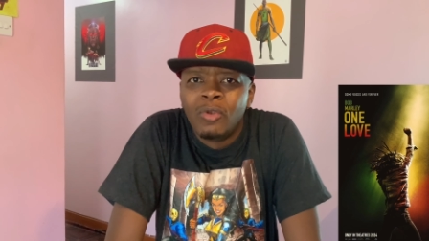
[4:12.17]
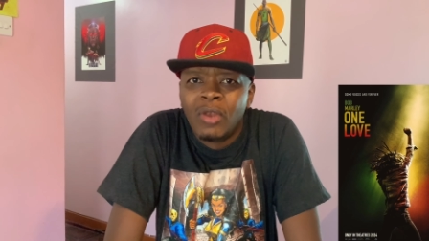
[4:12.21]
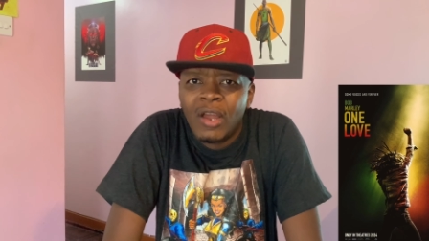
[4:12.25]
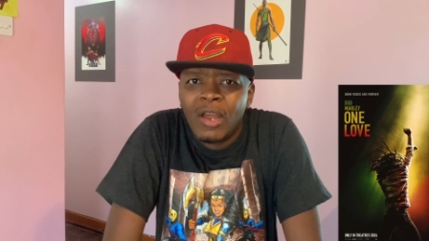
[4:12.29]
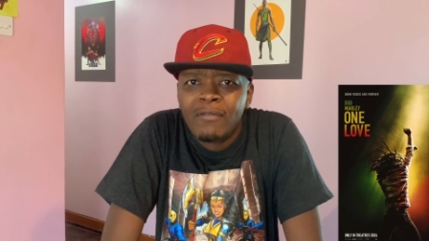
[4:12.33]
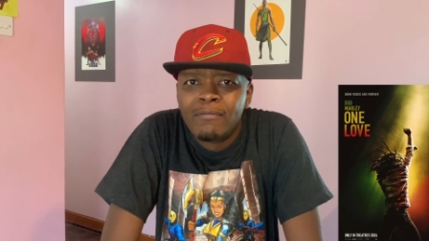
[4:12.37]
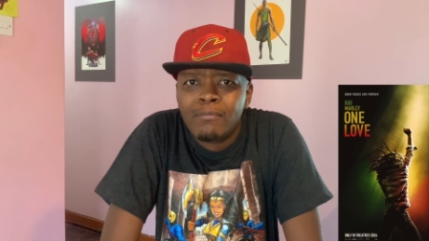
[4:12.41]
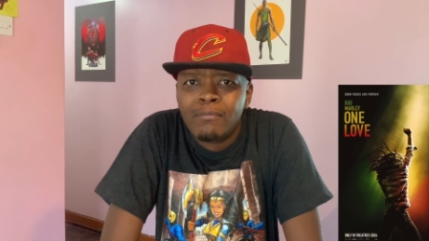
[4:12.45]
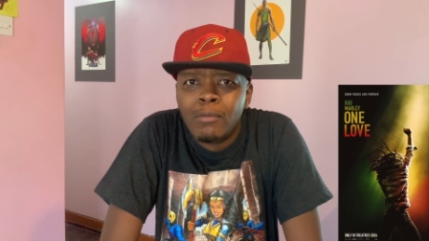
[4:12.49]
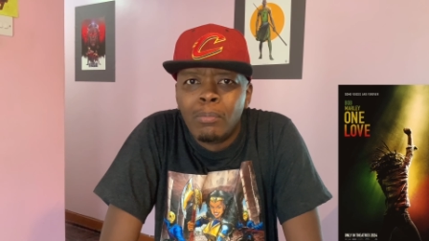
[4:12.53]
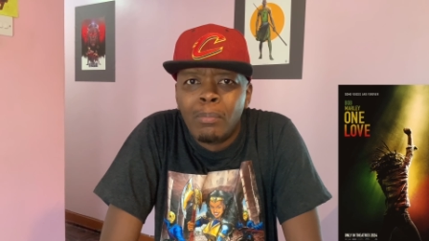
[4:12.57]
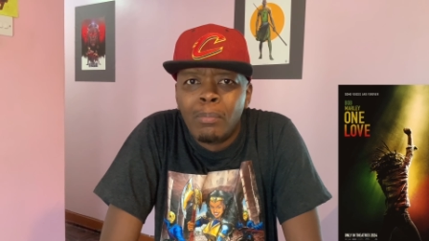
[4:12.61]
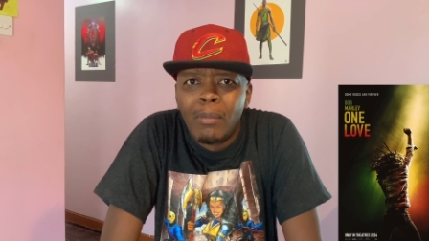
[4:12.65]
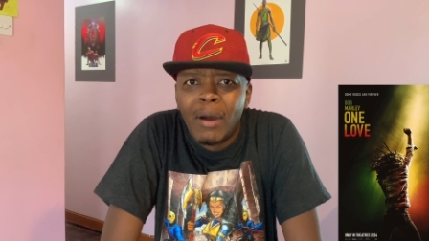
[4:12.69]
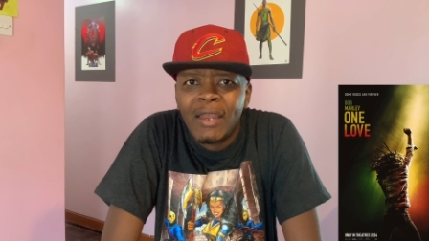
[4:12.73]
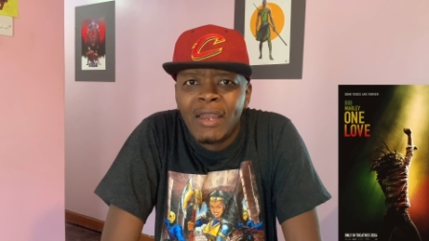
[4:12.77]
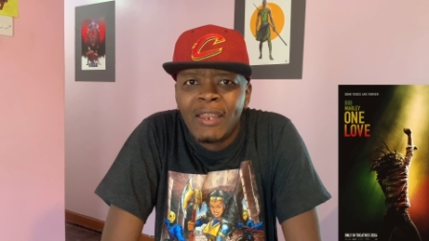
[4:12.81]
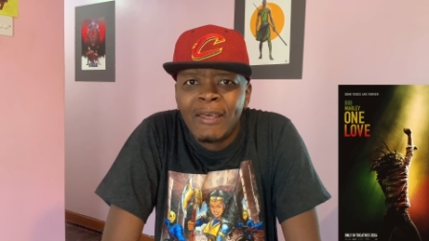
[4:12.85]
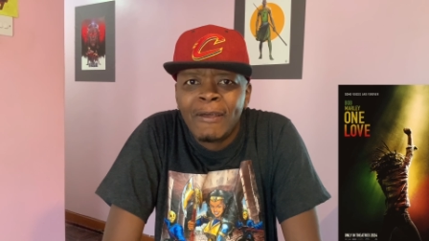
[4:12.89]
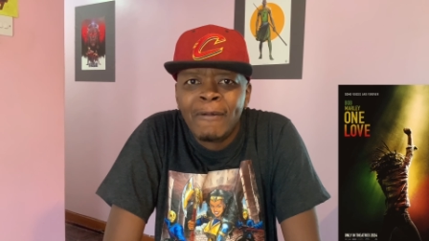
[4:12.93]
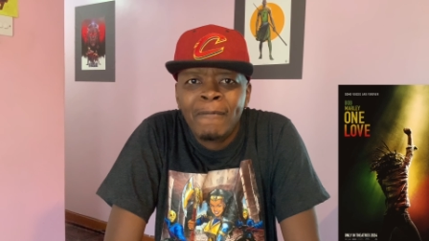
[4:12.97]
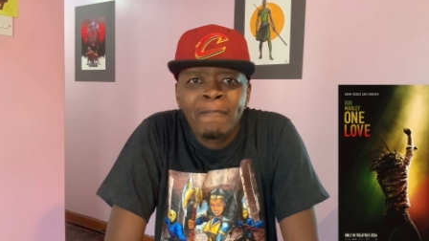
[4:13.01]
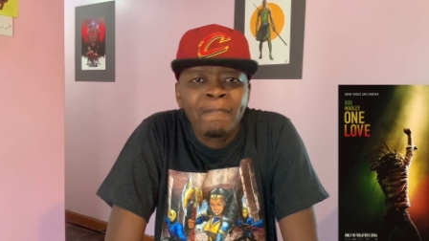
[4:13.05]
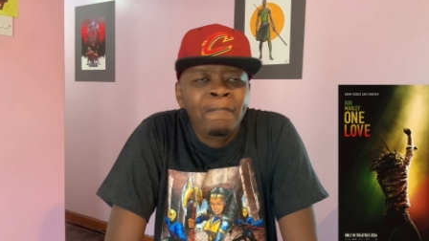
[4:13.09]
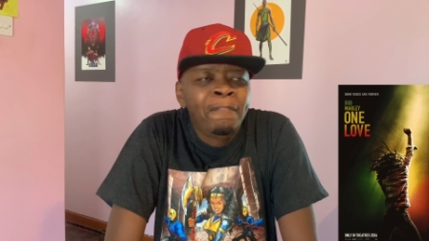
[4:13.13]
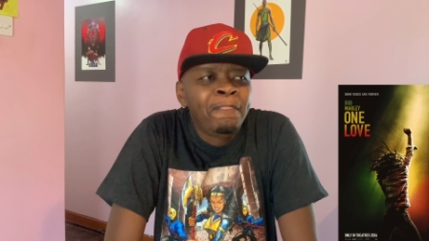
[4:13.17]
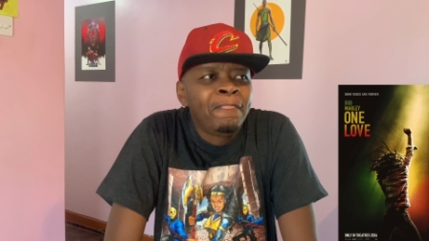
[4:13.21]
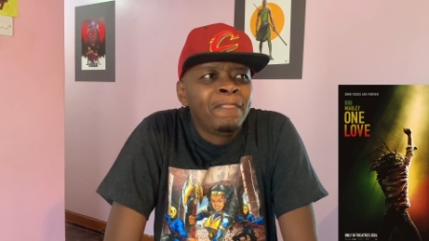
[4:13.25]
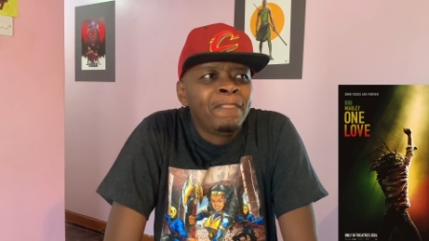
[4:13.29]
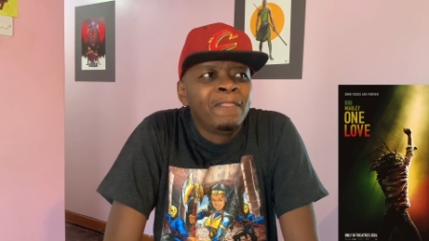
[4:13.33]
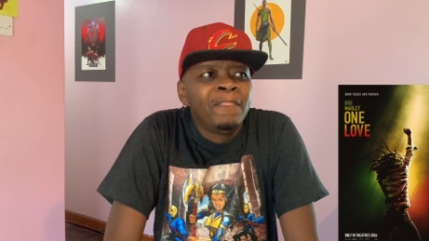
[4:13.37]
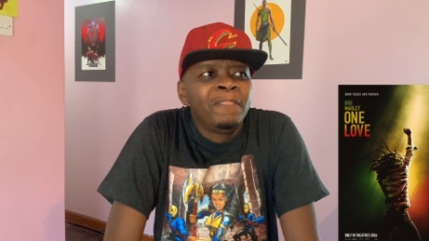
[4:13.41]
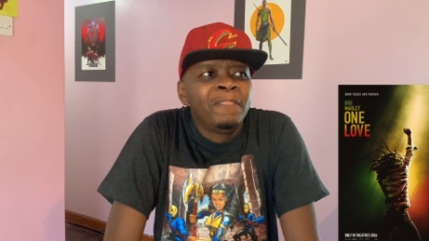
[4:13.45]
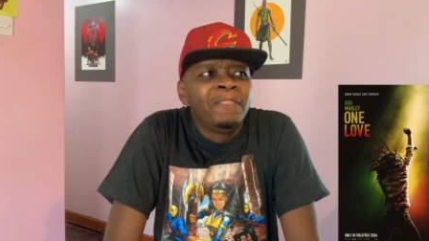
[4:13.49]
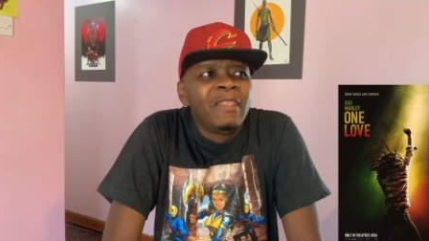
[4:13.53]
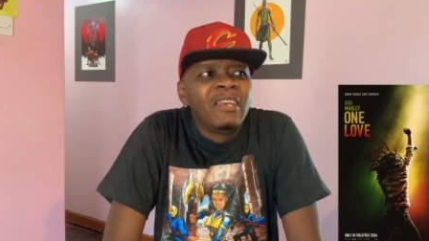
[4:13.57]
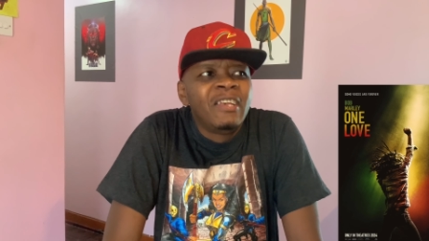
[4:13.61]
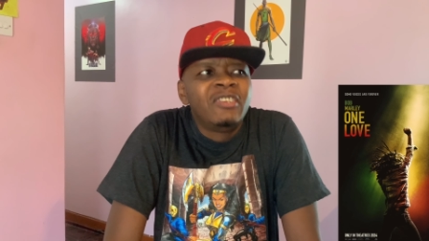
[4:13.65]
you love bob marley
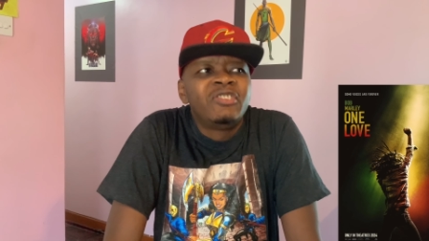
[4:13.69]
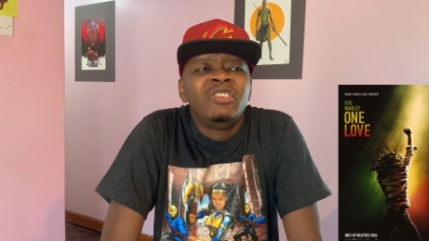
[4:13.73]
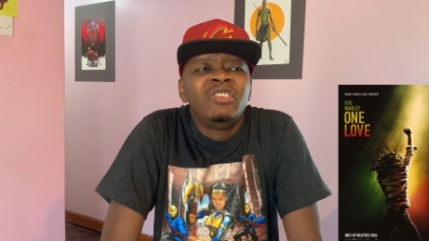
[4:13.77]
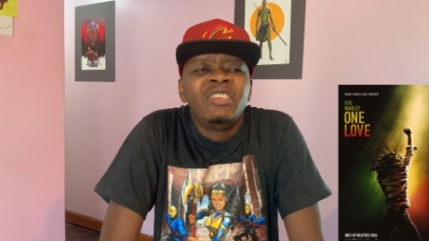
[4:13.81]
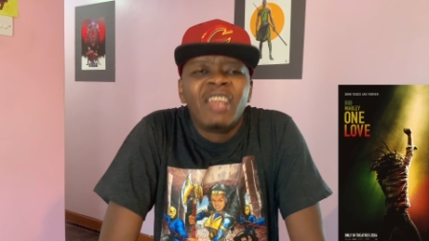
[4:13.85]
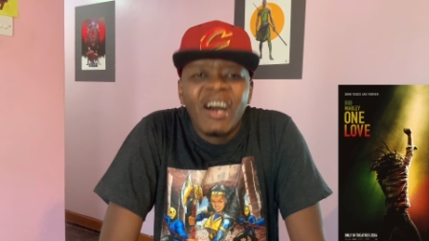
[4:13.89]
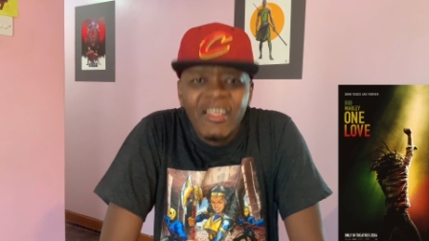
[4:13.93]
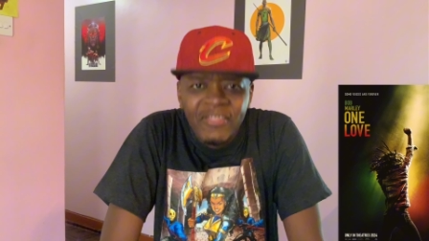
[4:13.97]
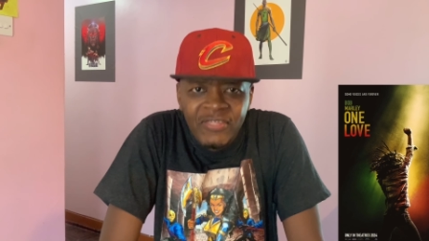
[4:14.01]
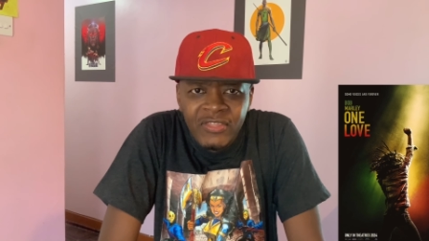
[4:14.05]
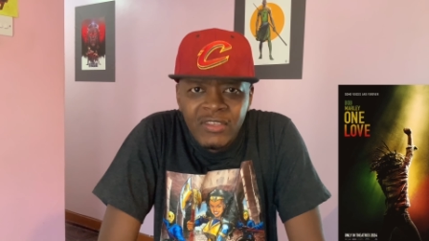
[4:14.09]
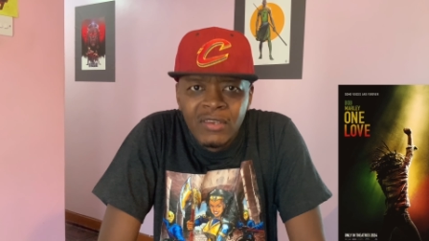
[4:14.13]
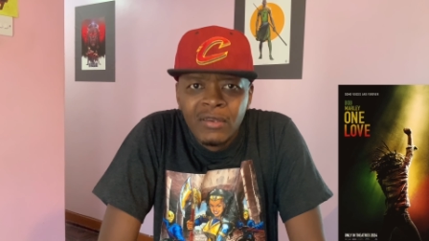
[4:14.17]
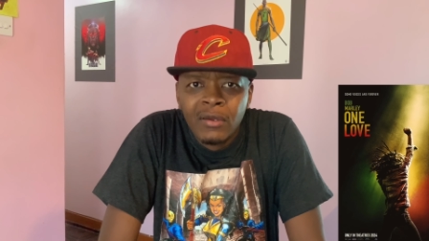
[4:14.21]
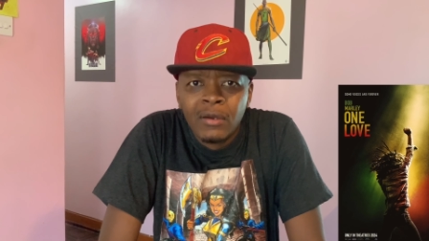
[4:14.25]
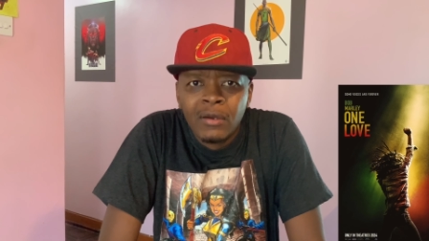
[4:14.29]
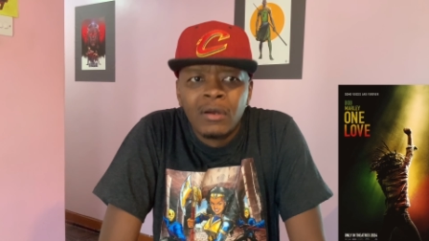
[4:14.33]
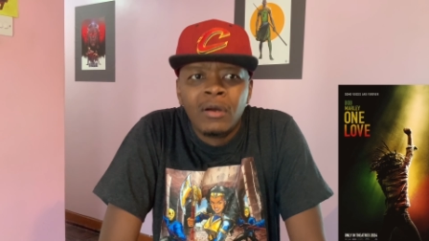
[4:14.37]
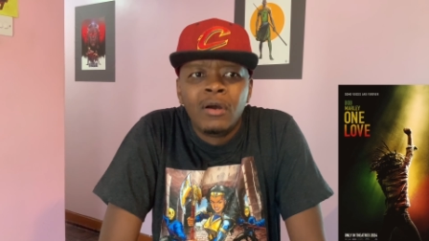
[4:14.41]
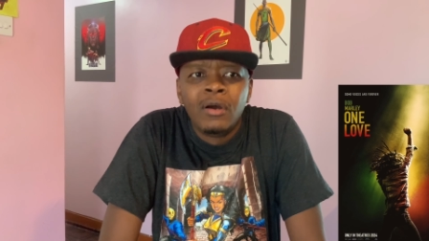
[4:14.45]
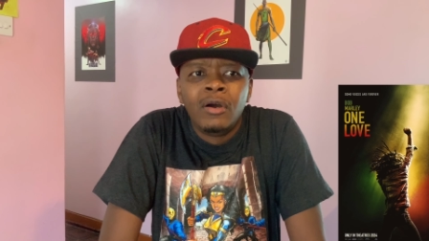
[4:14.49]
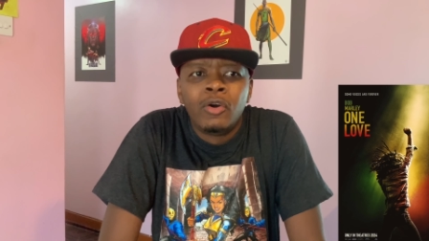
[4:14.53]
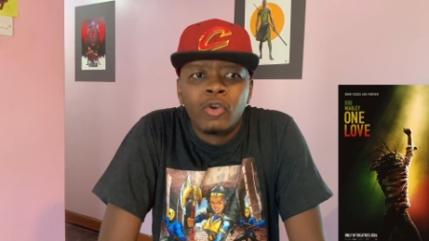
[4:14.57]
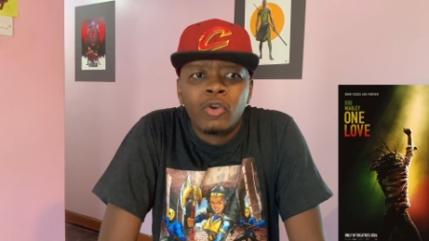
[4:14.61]
there's nothing